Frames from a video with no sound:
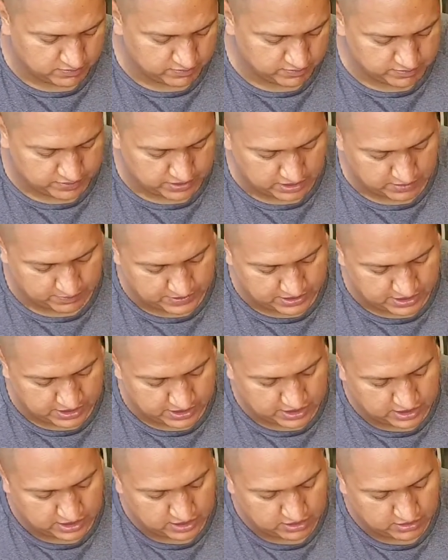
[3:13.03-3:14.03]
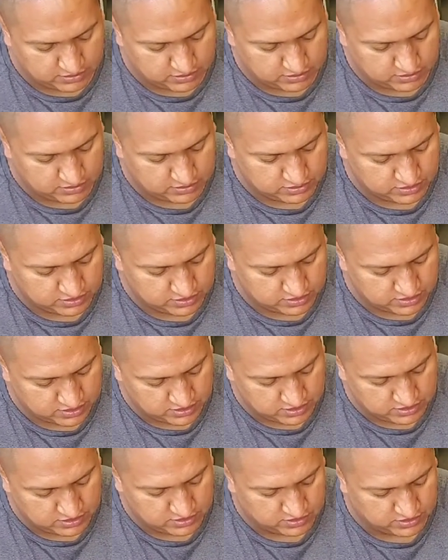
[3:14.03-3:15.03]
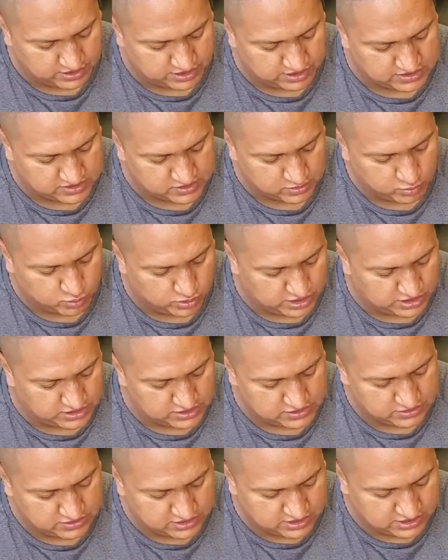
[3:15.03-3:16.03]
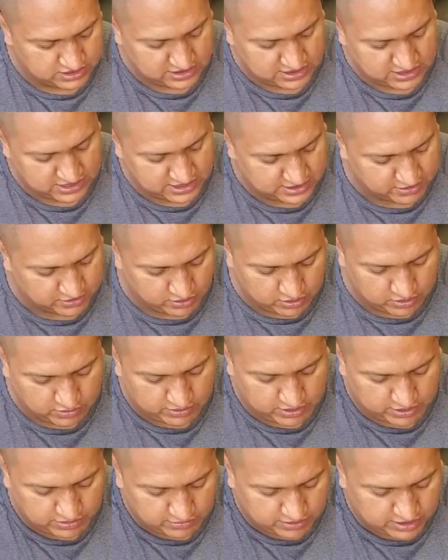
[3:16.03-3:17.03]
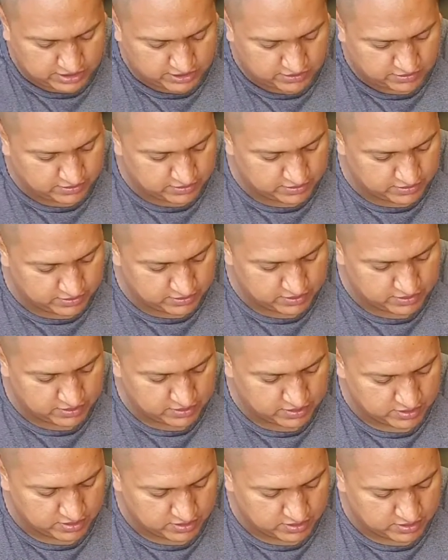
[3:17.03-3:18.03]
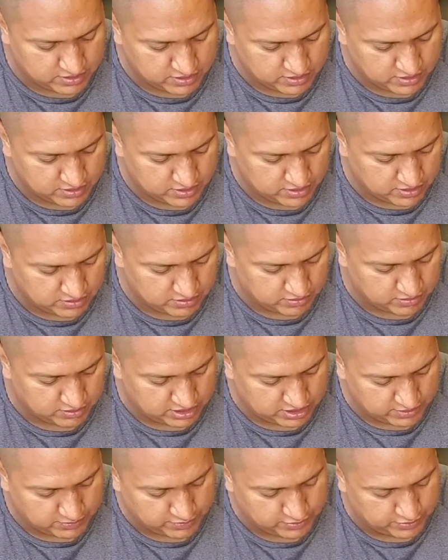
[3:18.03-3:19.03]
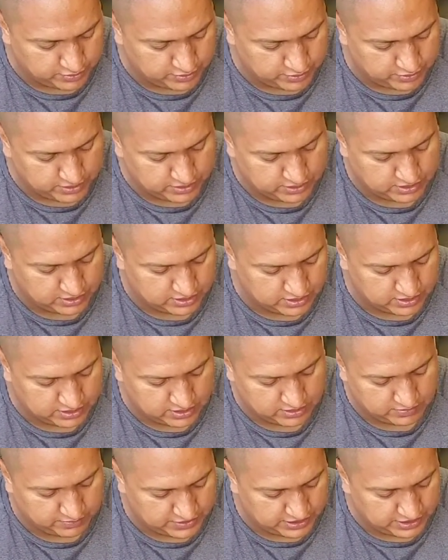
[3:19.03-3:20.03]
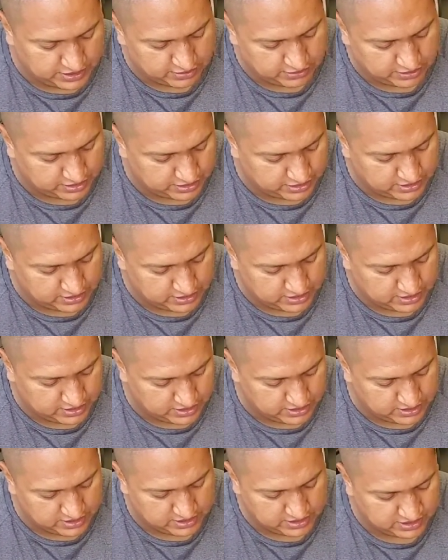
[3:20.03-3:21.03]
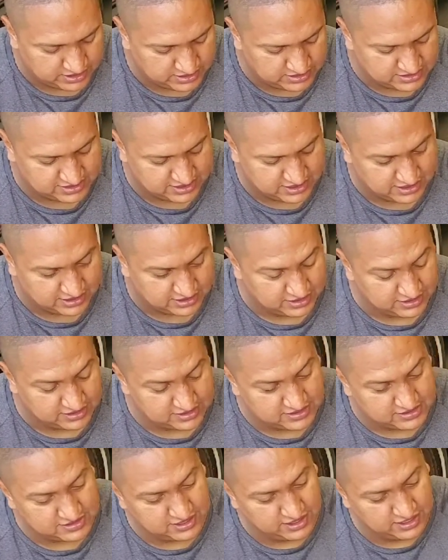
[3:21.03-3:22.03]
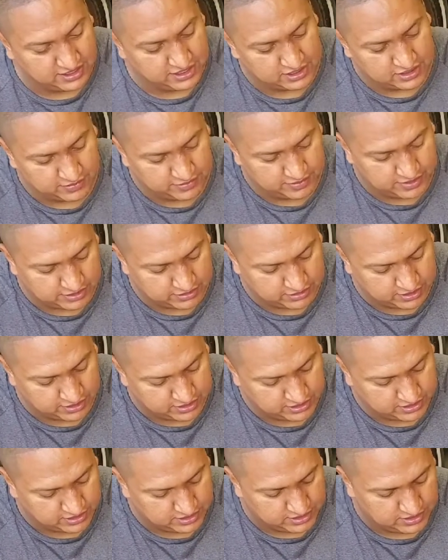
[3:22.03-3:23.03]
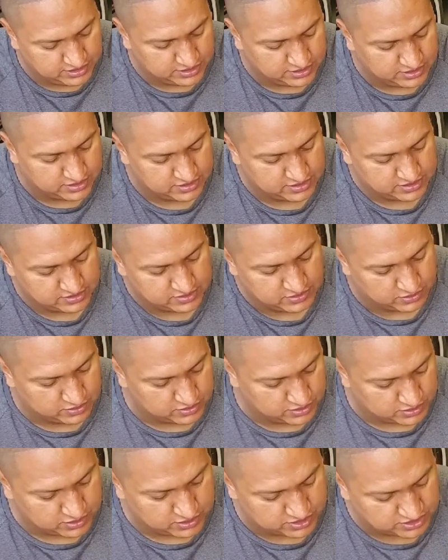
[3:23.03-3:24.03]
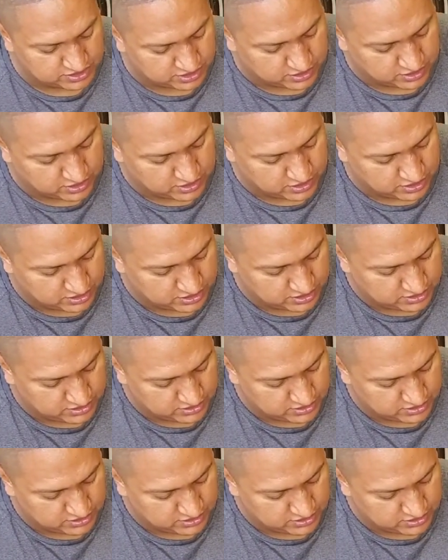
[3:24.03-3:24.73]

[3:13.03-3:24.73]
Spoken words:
Pow, pow. Okay, so once you did that all the way around, we're gonna put the bearing inside. This is the inner bearing. Just go towards the car.